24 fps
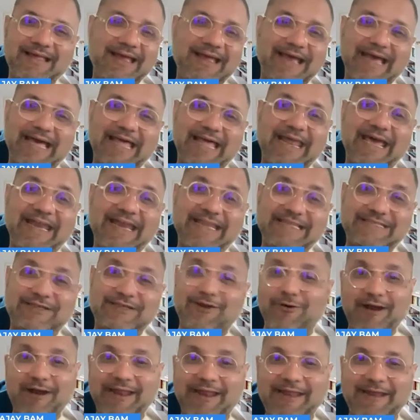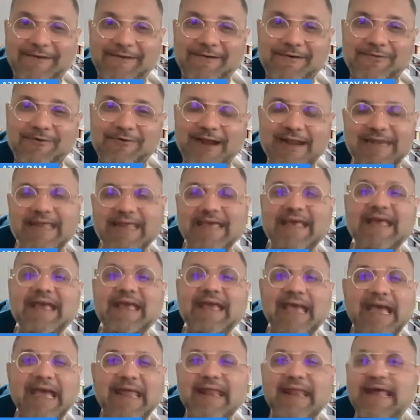and it's growing, right?
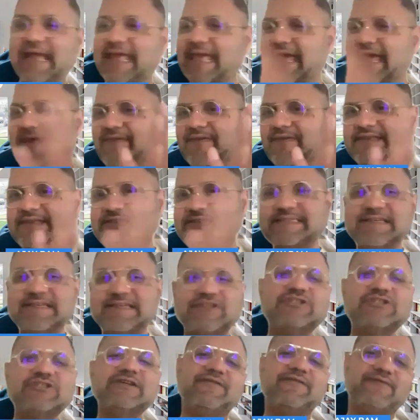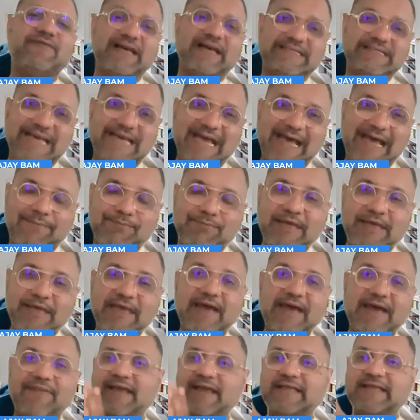And again, this is a shift that's happening.
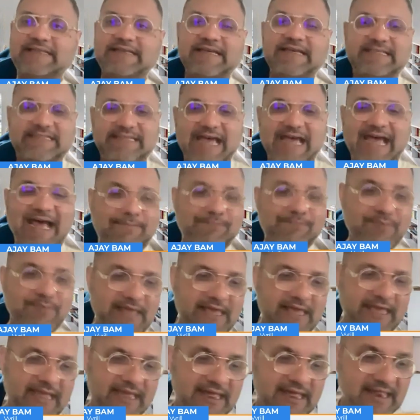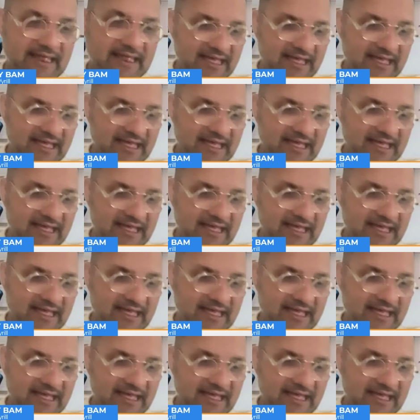I think it's happening